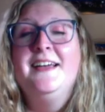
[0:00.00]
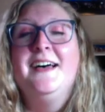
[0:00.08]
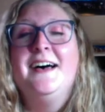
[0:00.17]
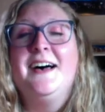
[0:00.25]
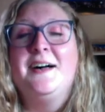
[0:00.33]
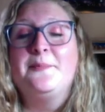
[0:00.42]

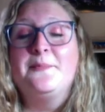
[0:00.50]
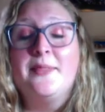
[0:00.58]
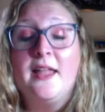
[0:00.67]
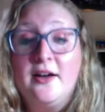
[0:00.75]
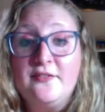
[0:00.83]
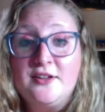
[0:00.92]

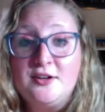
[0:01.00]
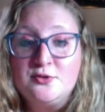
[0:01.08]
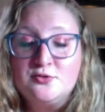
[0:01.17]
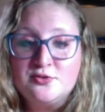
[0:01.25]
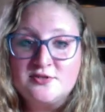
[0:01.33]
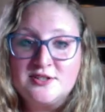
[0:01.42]
of the
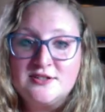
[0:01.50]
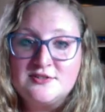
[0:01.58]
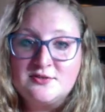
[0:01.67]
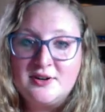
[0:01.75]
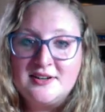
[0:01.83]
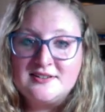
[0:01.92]
neutrals because
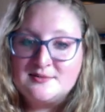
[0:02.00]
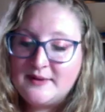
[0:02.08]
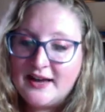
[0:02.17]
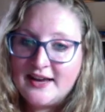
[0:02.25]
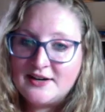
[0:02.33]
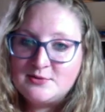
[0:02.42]
green is my
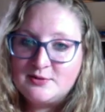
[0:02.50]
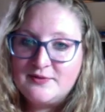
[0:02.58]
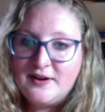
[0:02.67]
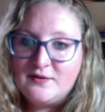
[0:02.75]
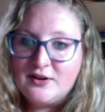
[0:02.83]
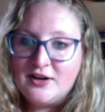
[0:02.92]
actual
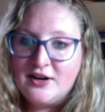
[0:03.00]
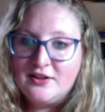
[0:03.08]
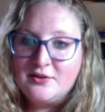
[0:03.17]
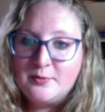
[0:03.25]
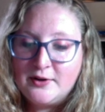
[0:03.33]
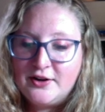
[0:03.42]
favorite color.
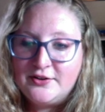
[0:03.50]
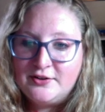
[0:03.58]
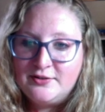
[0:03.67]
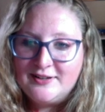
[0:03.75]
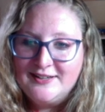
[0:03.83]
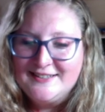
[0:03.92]
We all know
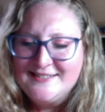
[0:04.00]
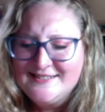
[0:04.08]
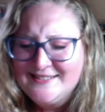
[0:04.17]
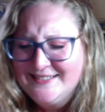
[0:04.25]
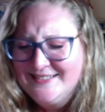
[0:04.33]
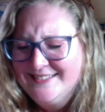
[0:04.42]
this.
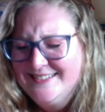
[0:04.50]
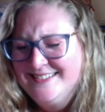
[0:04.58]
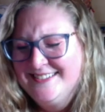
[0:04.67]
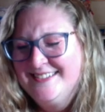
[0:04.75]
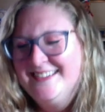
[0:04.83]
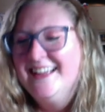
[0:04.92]

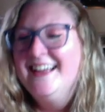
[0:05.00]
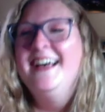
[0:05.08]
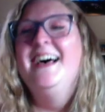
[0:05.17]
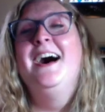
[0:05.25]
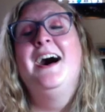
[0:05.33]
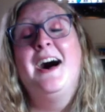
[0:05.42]

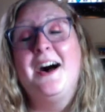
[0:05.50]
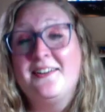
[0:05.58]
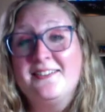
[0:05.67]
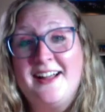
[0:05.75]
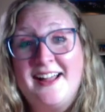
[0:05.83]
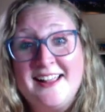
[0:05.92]
All
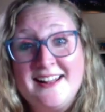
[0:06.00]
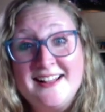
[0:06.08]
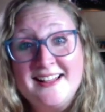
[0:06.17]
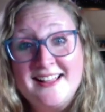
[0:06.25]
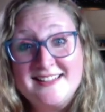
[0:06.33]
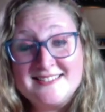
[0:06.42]
right,
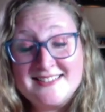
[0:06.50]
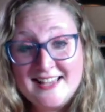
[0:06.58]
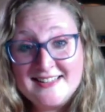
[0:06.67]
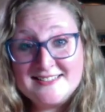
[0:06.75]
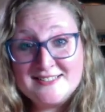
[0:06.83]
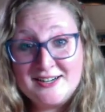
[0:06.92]
let's
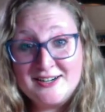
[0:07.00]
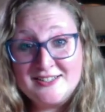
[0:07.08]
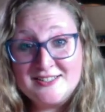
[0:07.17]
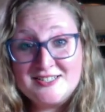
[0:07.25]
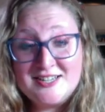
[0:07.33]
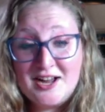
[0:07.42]
get
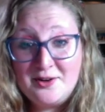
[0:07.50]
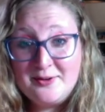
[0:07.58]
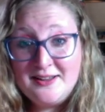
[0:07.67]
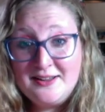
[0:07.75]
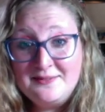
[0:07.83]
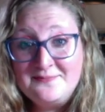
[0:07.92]
started, shall
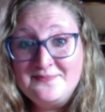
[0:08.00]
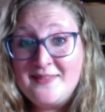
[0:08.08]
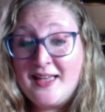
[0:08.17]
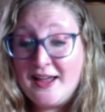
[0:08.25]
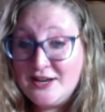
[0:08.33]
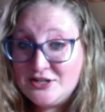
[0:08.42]
we?
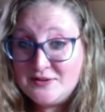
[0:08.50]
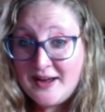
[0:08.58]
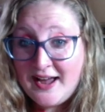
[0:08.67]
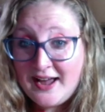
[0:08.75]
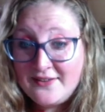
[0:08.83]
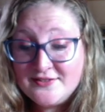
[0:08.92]
I do
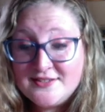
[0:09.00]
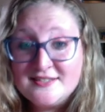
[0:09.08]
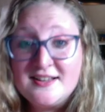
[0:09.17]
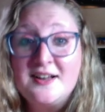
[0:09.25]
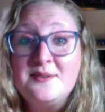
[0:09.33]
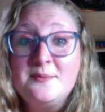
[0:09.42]
have
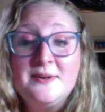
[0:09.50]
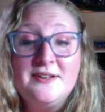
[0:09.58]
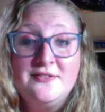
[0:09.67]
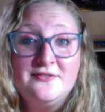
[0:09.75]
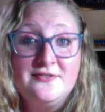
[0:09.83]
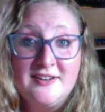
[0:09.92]
some
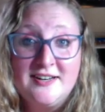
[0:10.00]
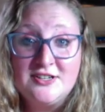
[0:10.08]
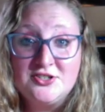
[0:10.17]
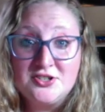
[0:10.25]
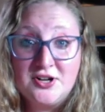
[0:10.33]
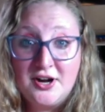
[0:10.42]

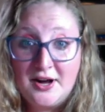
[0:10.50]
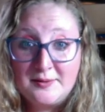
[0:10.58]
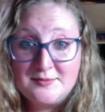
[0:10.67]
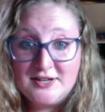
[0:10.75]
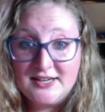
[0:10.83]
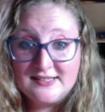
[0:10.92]
finished
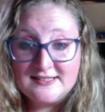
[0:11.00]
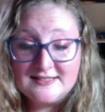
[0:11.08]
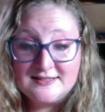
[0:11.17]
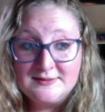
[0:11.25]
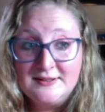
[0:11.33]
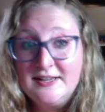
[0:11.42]

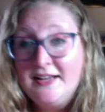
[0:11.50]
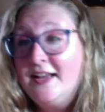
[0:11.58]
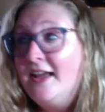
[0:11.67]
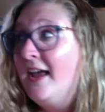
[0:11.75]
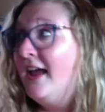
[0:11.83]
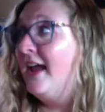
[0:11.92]
objects,
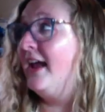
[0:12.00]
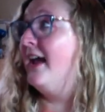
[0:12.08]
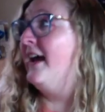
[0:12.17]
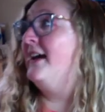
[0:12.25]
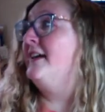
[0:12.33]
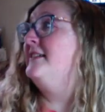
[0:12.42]

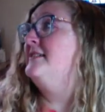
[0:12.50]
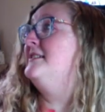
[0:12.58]
and